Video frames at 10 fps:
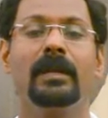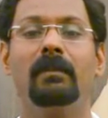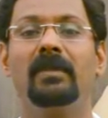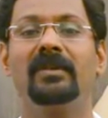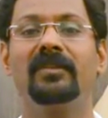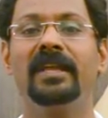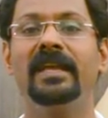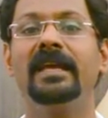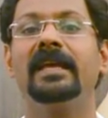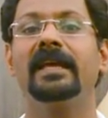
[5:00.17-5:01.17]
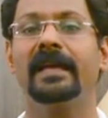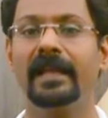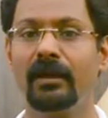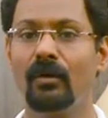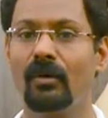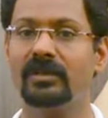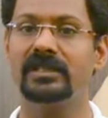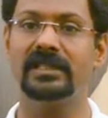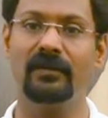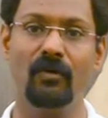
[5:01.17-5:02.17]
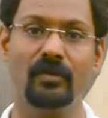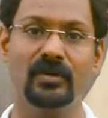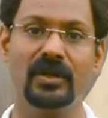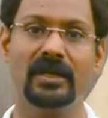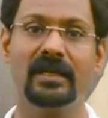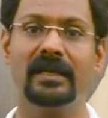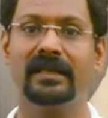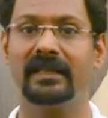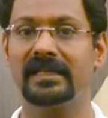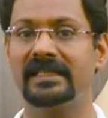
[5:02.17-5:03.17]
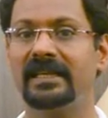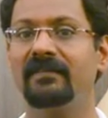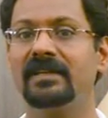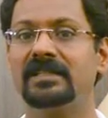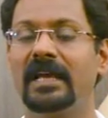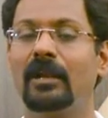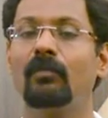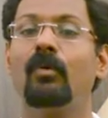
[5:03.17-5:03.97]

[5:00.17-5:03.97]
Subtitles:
Number 3. Click on Save option. The Save As dialog